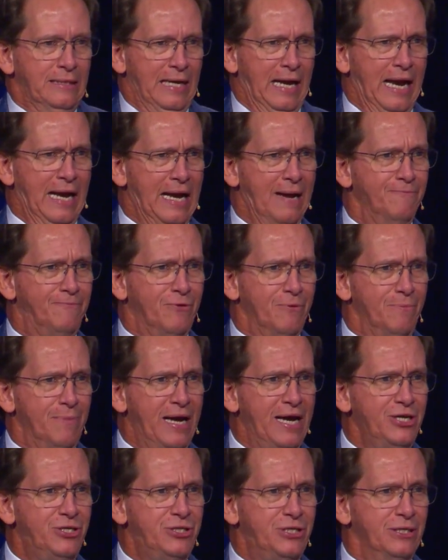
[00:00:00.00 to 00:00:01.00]
and
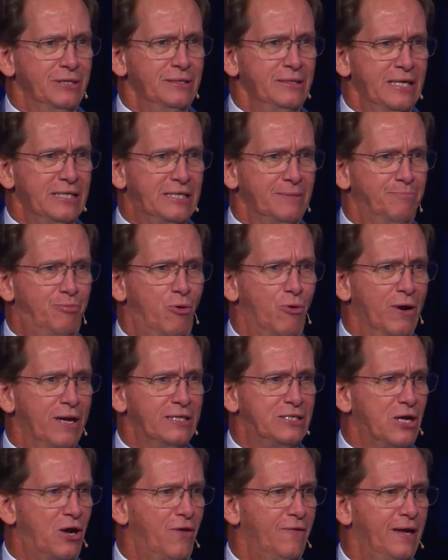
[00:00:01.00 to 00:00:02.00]
information, as important
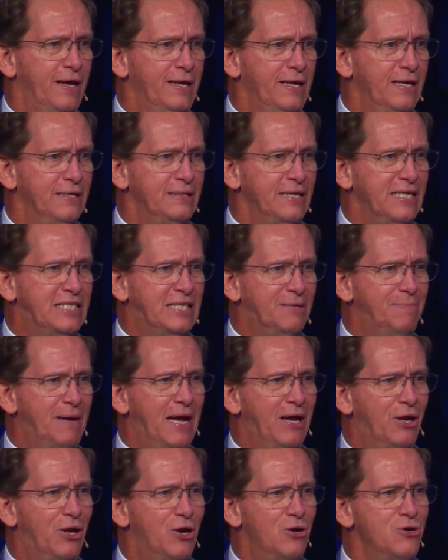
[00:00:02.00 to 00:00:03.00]
as all that is, it's
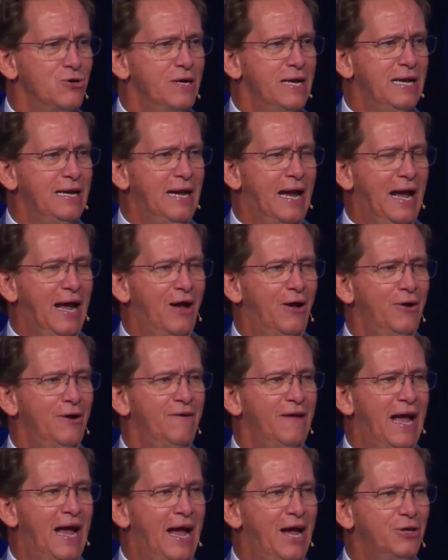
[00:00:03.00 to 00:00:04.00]
about learning how
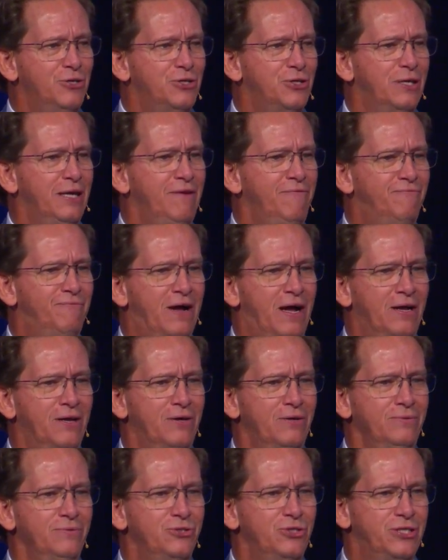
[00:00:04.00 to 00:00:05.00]
to actually
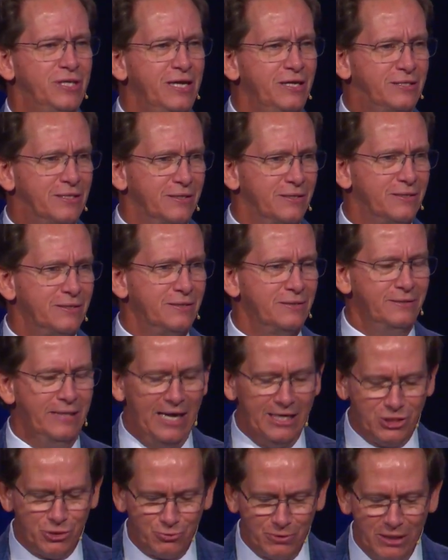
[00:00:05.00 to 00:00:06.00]
follow Jesus.
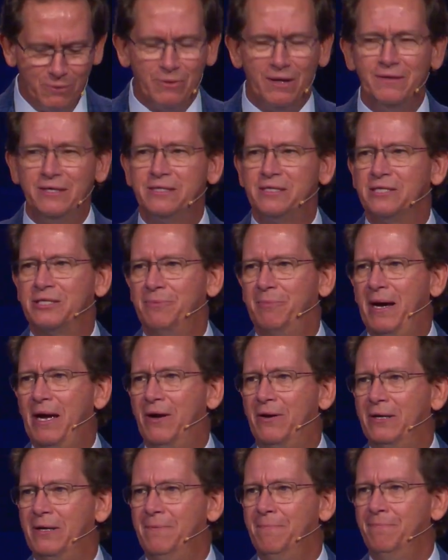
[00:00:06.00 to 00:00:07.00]
That's really what this is about.